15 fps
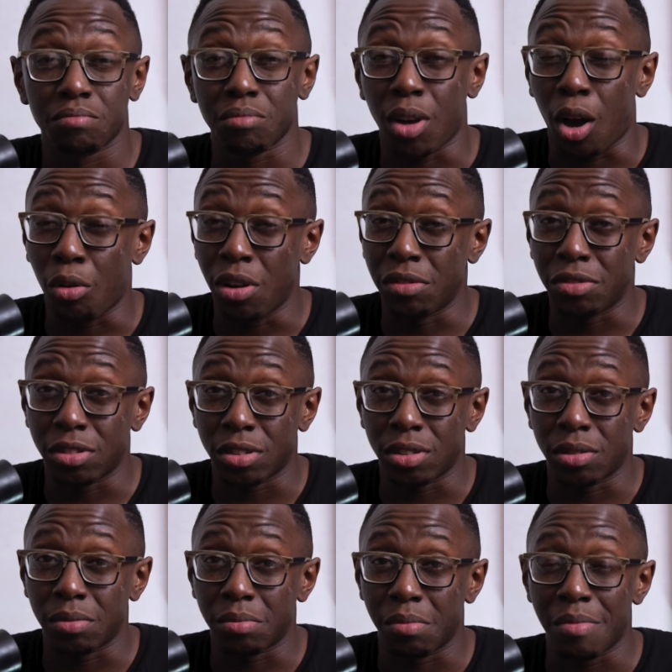
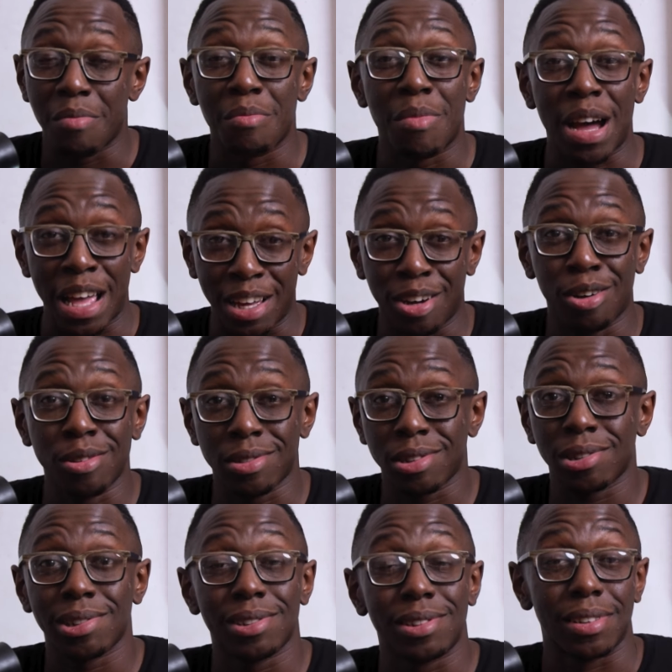However, my
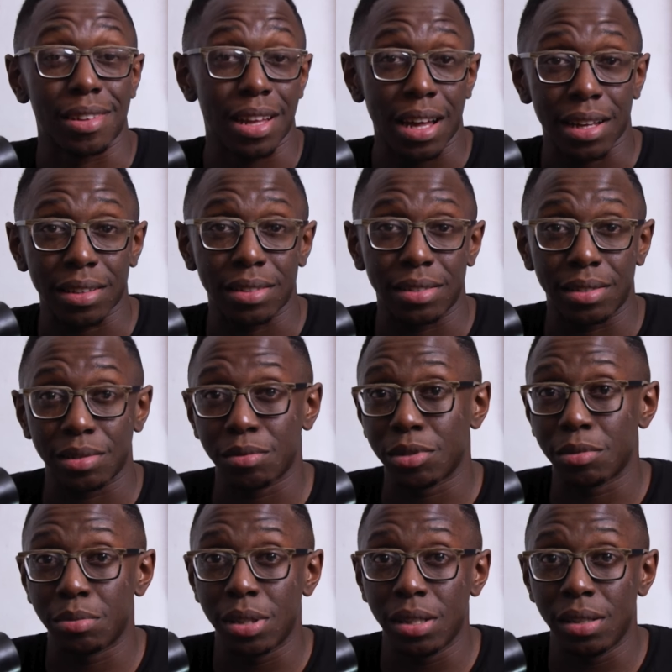counter that
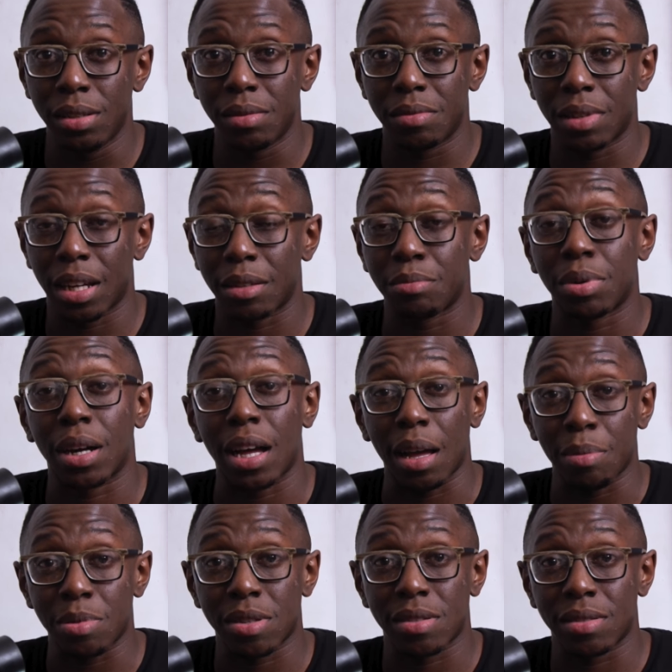would be that
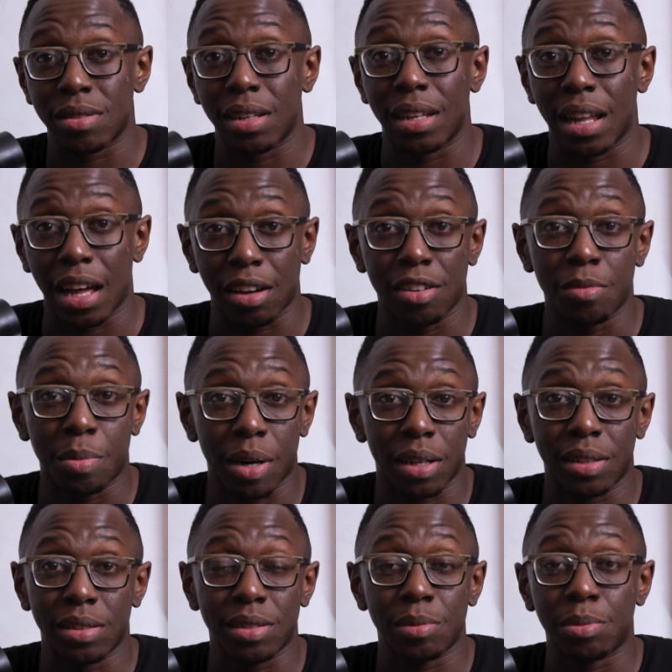perhaps the lack of
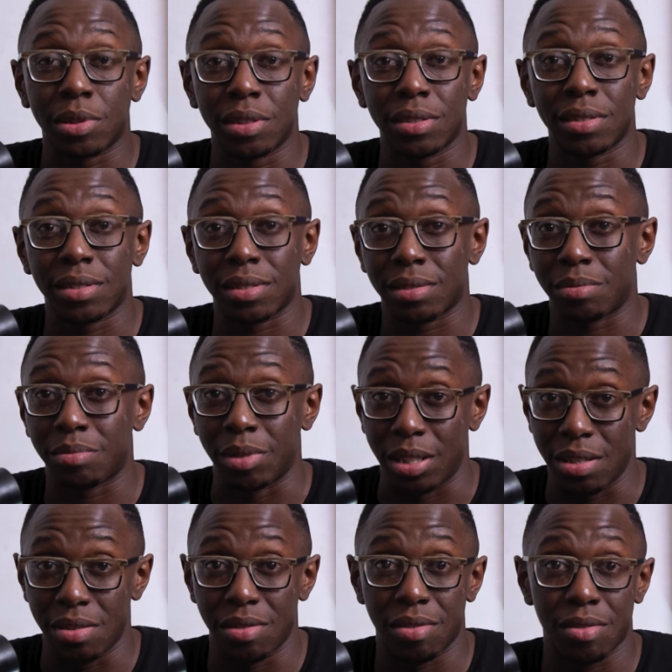participants
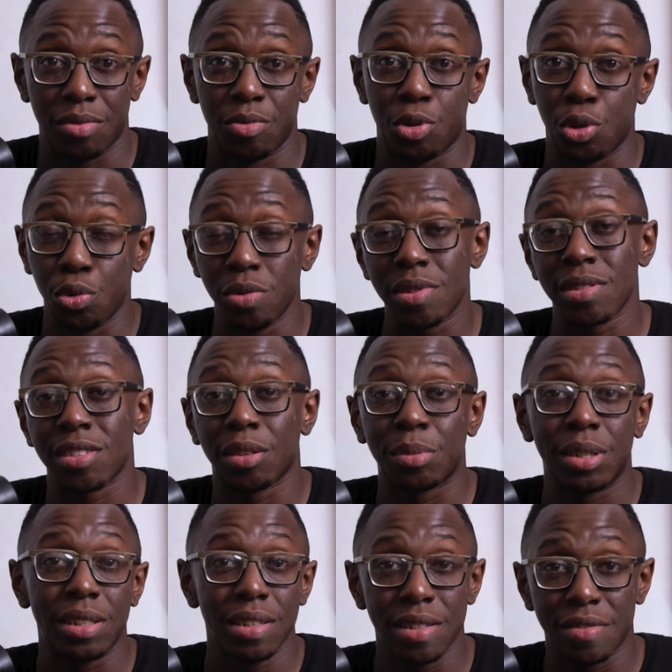is due to some of
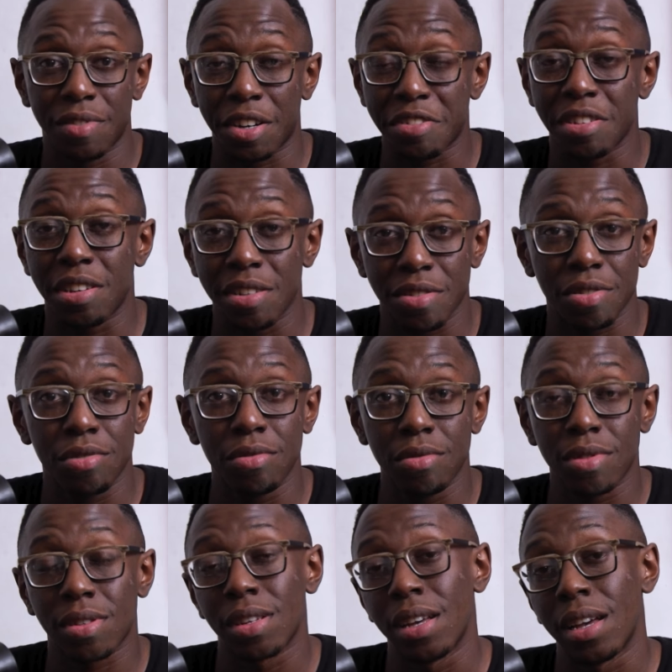these very
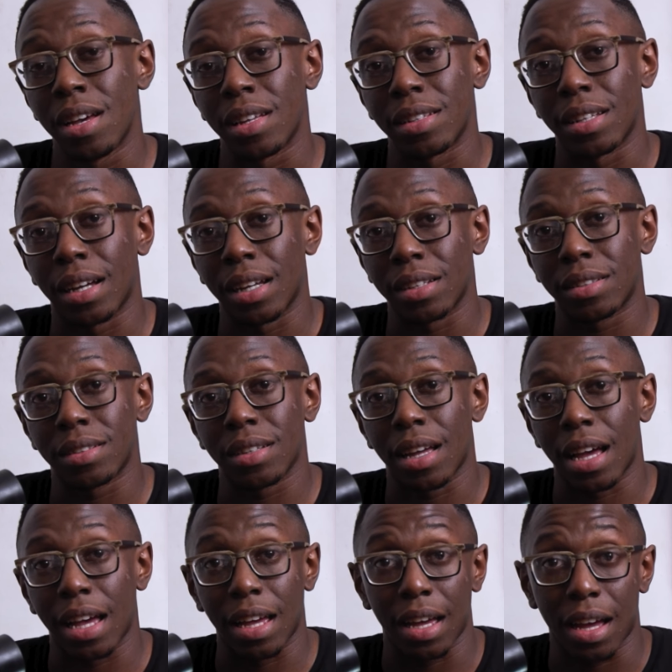issues that
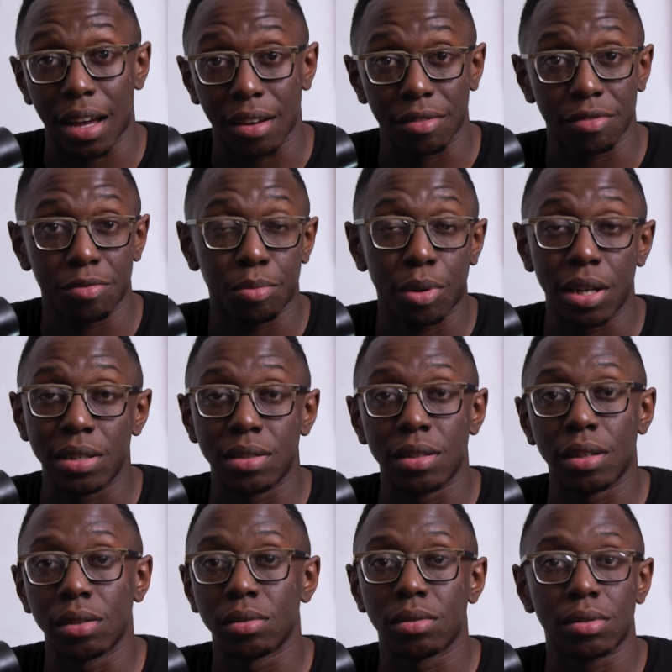I have pointed
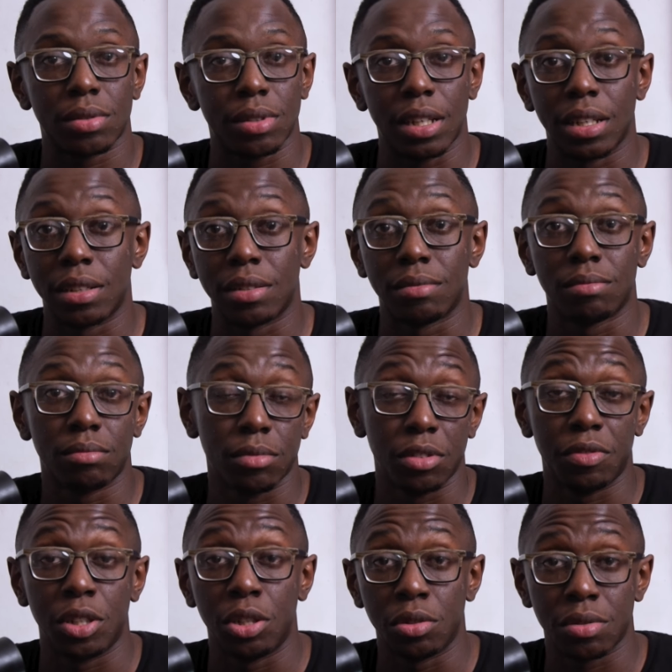out in the
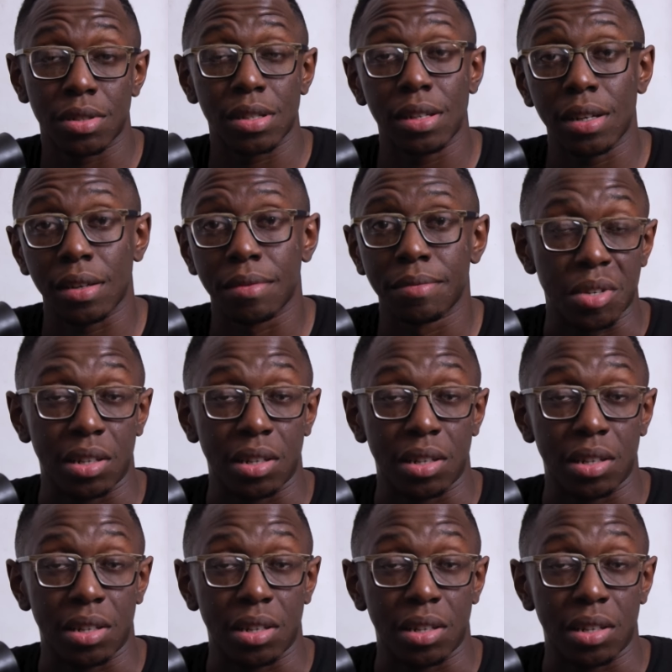video today.